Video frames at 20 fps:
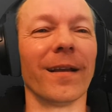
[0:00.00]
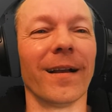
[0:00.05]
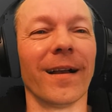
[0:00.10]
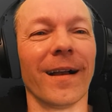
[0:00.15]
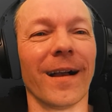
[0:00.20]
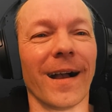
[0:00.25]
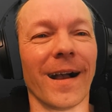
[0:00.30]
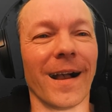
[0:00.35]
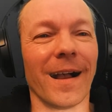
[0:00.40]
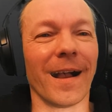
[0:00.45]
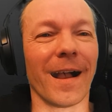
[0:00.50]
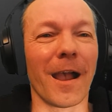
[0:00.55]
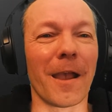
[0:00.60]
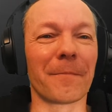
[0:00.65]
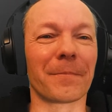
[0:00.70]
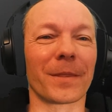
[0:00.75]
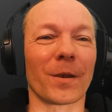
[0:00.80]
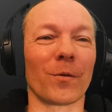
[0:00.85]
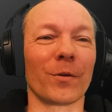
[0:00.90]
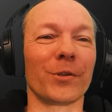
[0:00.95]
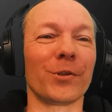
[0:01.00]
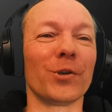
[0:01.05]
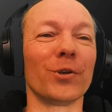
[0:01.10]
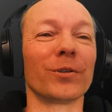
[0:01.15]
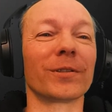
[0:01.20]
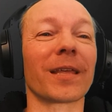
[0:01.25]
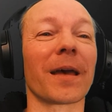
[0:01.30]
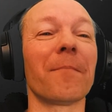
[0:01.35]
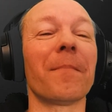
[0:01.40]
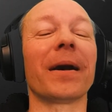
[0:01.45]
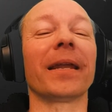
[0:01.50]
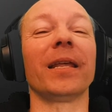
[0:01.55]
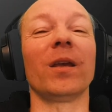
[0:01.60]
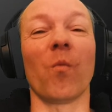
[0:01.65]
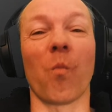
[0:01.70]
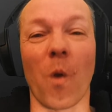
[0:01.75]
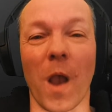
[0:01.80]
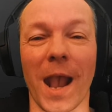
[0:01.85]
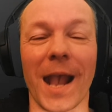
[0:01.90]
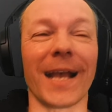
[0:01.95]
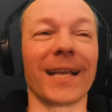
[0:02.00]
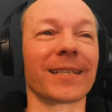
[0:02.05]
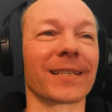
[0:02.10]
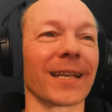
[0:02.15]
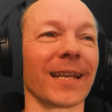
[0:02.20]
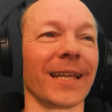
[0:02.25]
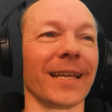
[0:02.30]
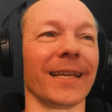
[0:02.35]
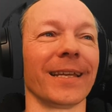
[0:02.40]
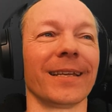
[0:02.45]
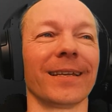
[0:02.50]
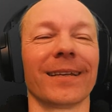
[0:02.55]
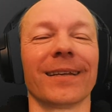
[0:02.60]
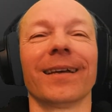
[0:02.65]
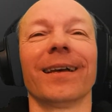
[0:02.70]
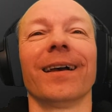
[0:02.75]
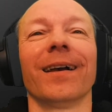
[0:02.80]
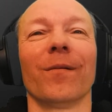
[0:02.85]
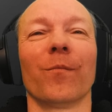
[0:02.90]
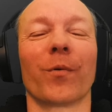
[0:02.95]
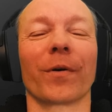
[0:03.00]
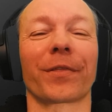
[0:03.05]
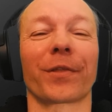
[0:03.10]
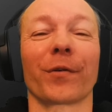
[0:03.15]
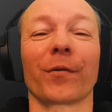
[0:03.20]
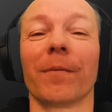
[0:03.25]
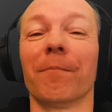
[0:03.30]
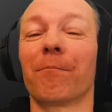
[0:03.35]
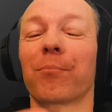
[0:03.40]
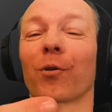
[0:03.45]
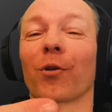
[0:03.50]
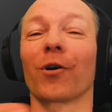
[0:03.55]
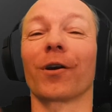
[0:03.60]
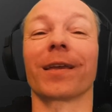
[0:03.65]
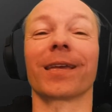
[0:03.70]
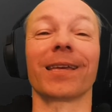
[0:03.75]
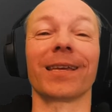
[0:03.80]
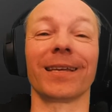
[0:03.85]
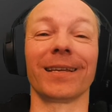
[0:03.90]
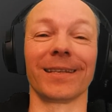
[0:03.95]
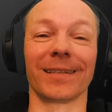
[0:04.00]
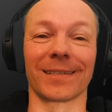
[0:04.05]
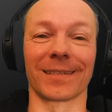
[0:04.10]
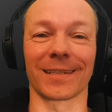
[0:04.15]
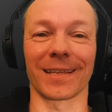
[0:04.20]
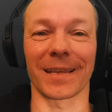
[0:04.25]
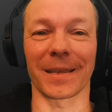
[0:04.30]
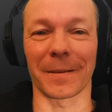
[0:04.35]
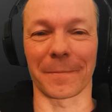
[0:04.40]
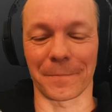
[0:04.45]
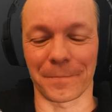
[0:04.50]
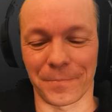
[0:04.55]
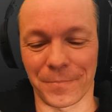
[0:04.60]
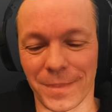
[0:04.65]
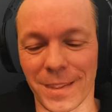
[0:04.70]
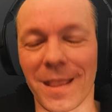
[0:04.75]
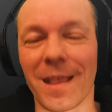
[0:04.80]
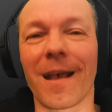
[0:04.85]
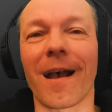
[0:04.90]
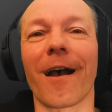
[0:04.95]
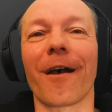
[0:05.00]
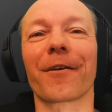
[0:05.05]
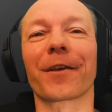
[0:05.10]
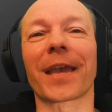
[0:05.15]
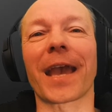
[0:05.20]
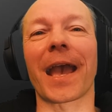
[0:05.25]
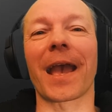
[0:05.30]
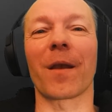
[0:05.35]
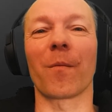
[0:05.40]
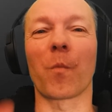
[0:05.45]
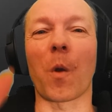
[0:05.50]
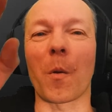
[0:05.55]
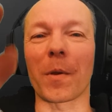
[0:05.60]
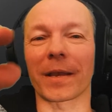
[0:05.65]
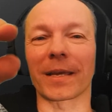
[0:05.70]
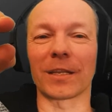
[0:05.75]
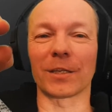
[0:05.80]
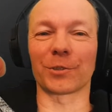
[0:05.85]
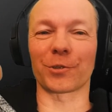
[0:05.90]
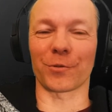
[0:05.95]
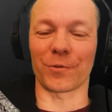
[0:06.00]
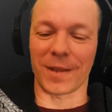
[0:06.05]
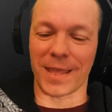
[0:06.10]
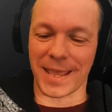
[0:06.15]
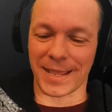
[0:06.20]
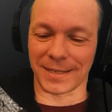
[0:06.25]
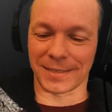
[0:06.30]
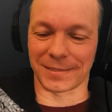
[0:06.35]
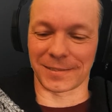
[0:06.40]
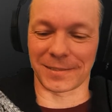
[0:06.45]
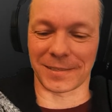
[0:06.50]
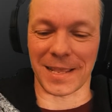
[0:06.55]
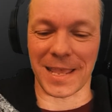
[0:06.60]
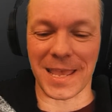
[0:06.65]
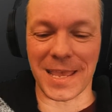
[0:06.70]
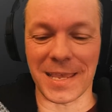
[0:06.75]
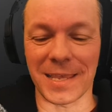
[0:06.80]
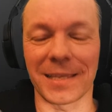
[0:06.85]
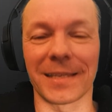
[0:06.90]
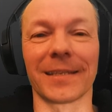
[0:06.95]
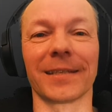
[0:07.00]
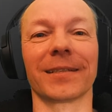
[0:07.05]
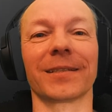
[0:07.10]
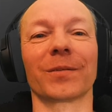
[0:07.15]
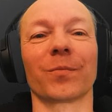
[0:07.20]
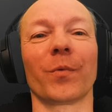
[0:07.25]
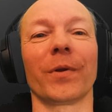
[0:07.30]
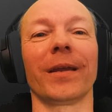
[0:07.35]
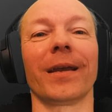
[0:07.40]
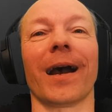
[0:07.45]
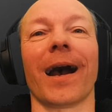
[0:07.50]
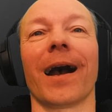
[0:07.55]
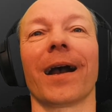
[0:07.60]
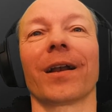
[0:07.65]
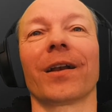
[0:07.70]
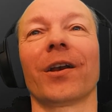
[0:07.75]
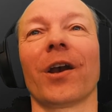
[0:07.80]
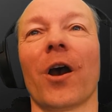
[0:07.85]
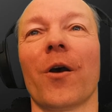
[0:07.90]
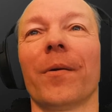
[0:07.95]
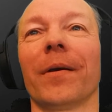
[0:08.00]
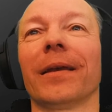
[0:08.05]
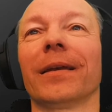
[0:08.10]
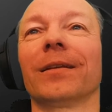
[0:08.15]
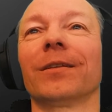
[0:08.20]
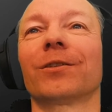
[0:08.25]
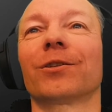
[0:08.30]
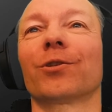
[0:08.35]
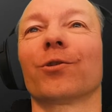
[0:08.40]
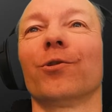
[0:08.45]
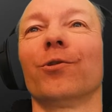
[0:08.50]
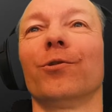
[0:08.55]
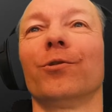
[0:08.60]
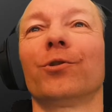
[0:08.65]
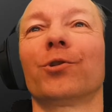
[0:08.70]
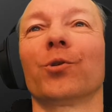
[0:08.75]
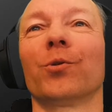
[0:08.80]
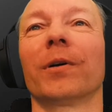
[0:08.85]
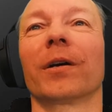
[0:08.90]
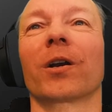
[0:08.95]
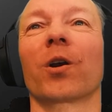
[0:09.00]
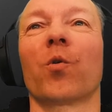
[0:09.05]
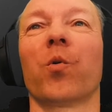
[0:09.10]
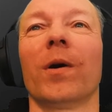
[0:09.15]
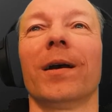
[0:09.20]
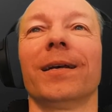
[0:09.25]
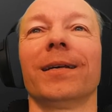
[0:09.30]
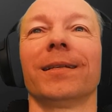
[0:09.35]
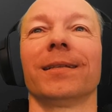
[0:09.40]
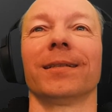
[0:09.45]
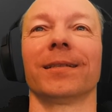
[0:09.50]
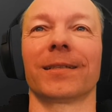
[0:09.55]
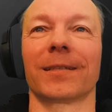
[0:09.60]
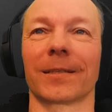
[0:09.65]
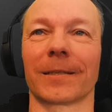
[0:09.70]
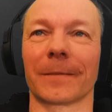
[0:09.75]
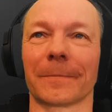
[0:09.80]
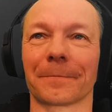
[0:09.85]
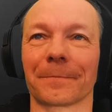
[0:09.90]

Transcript: I hope they'll use their money wisely with their employees. Yeah. Okay, what we're going to do next is we are going to do a quiz.